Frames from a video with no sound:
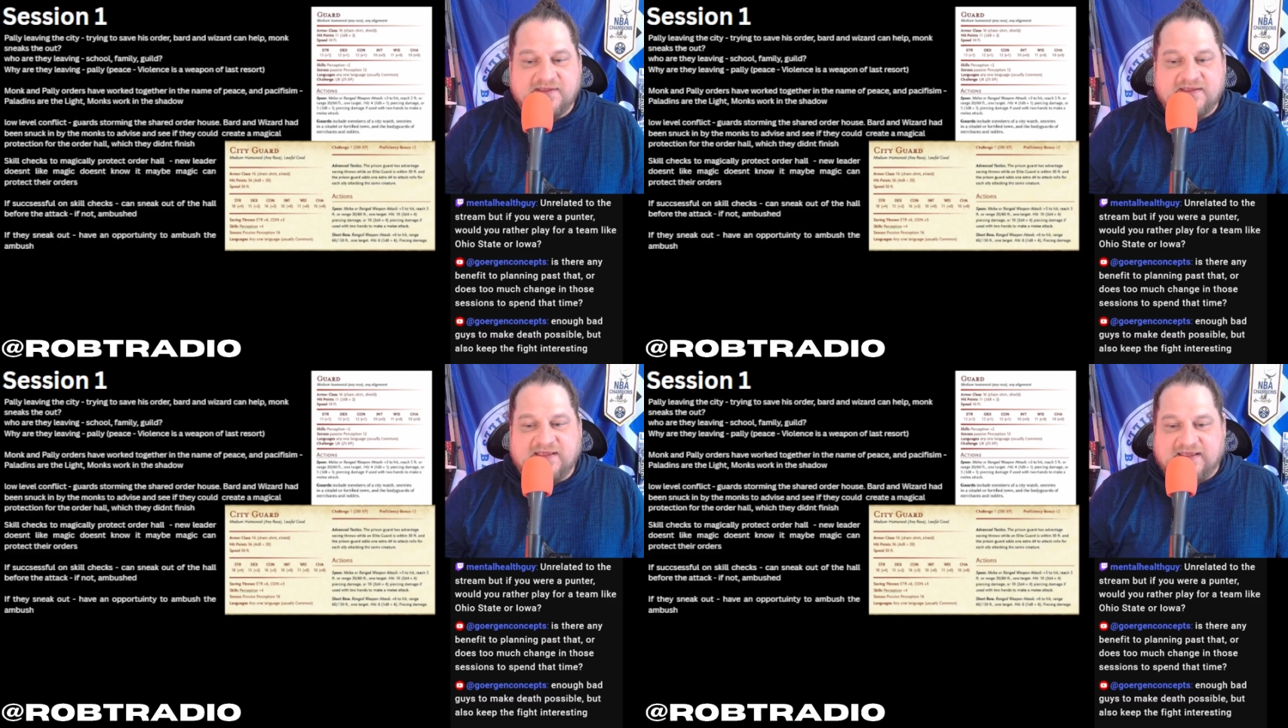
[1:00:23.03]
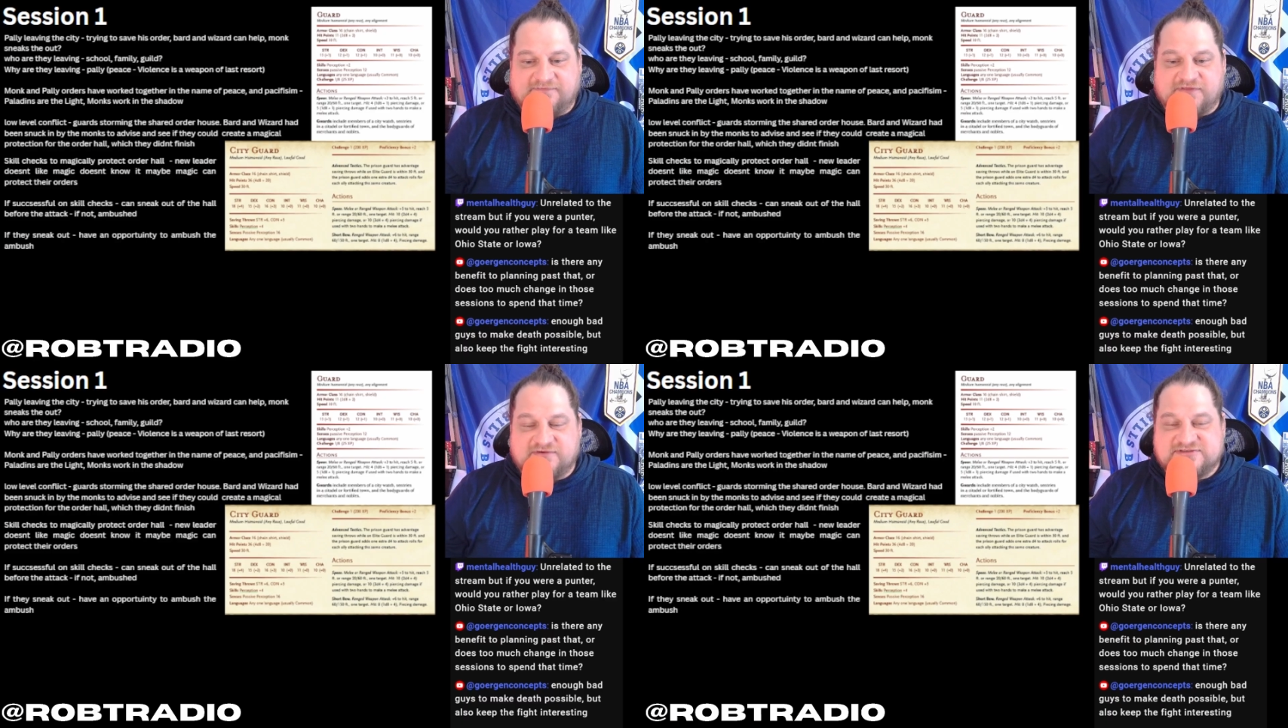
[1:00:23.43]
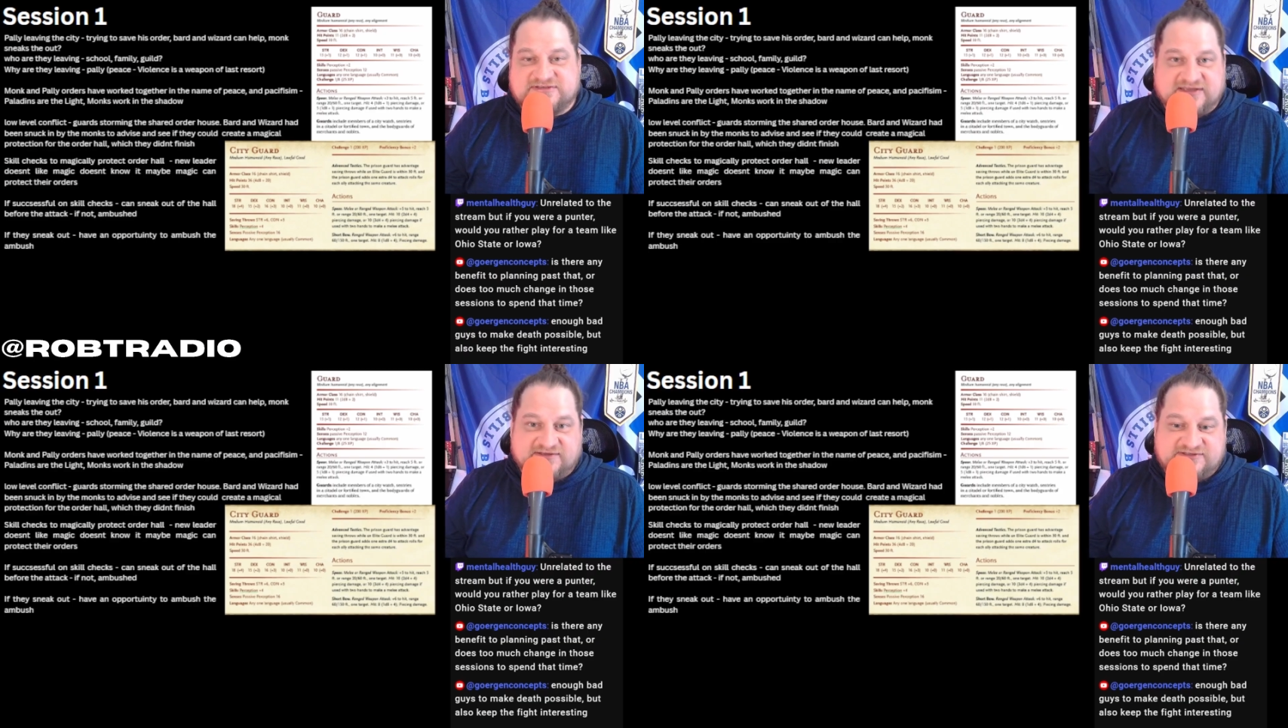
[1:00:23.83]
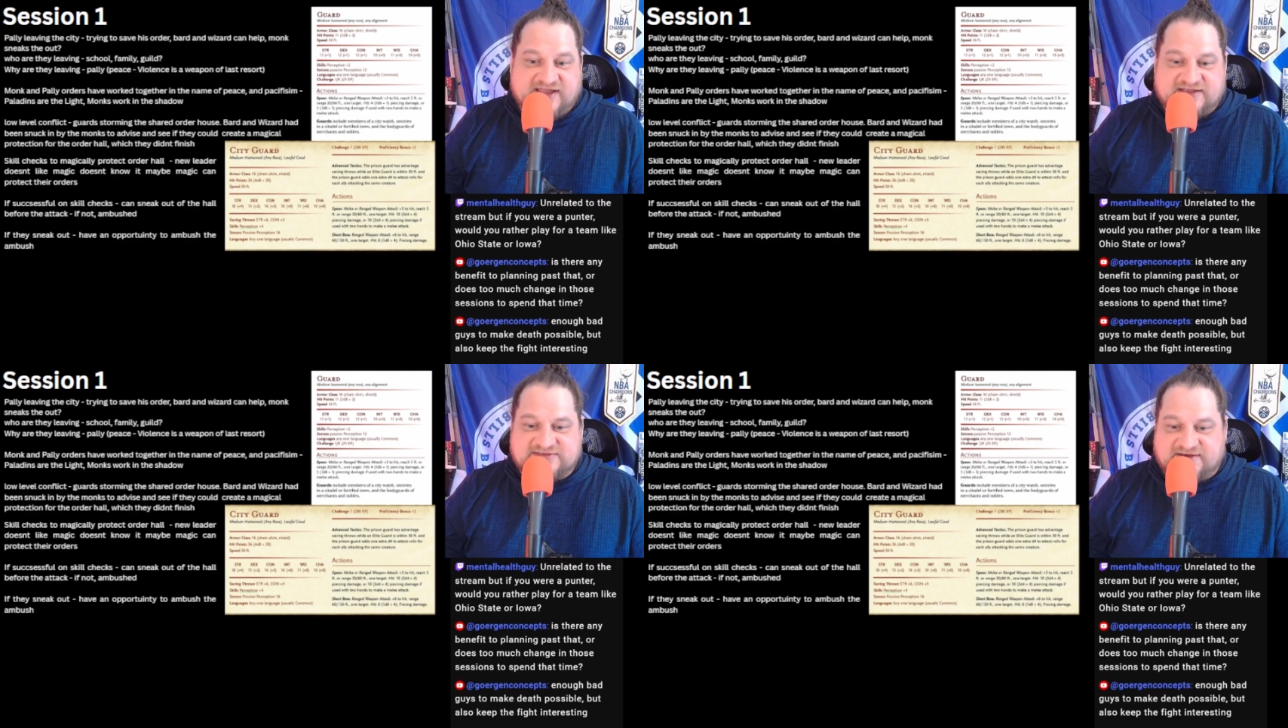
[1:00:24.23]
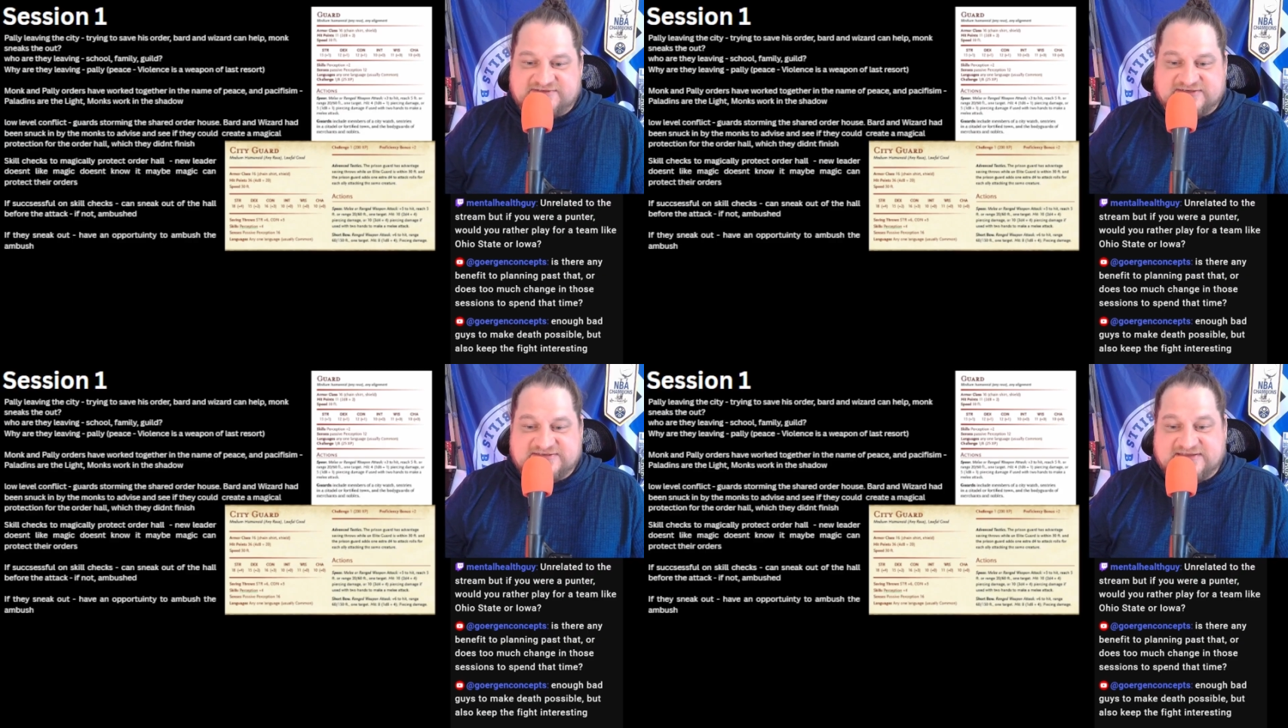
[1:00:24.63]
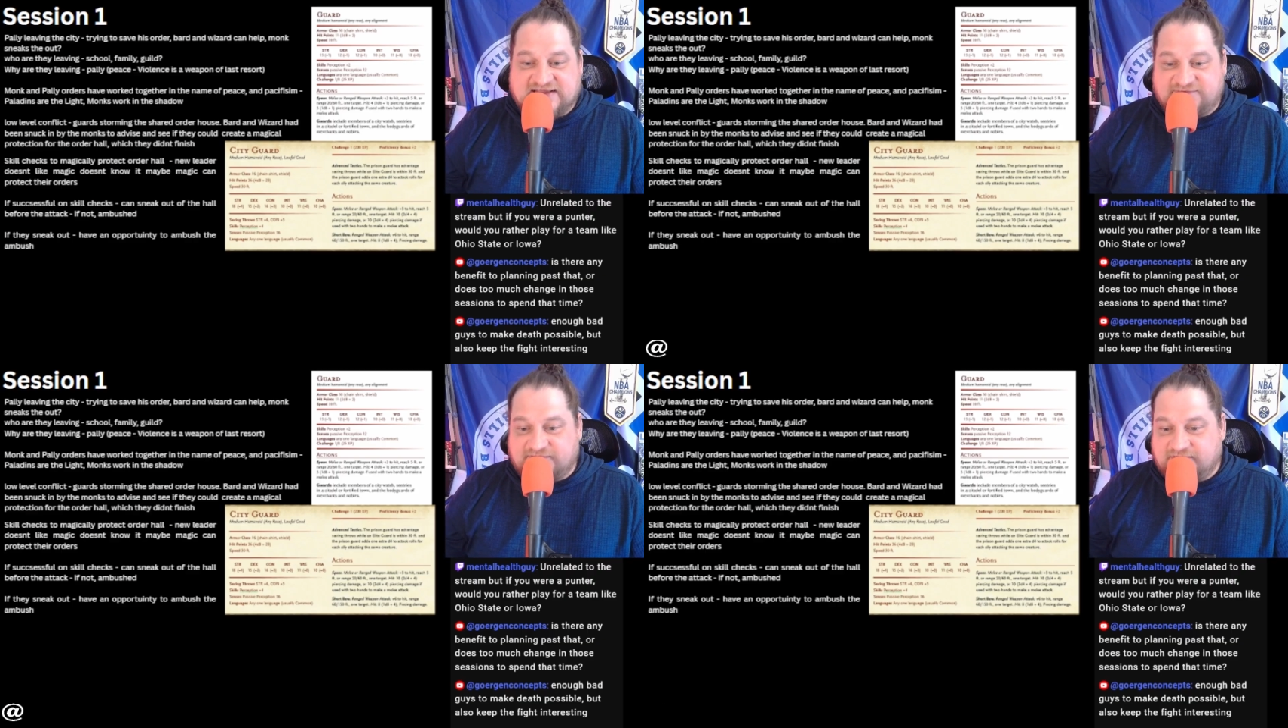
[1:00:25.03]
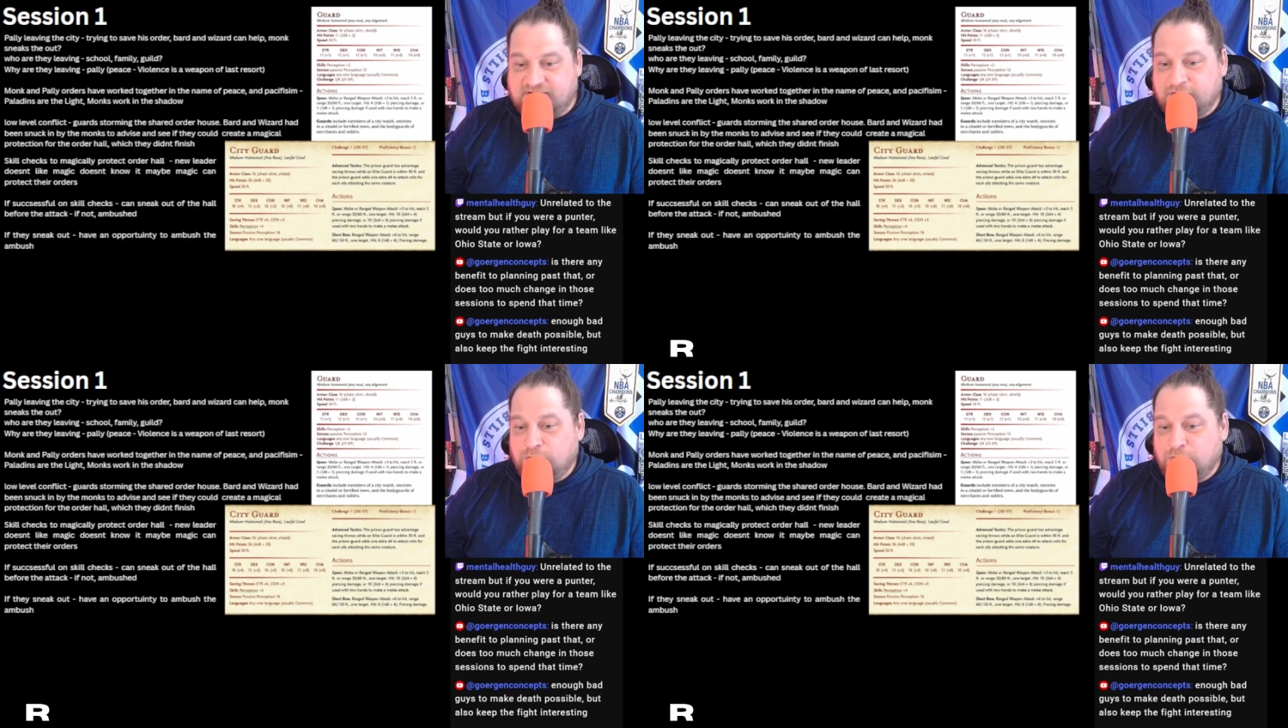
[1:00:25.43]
If those skill checks are successful,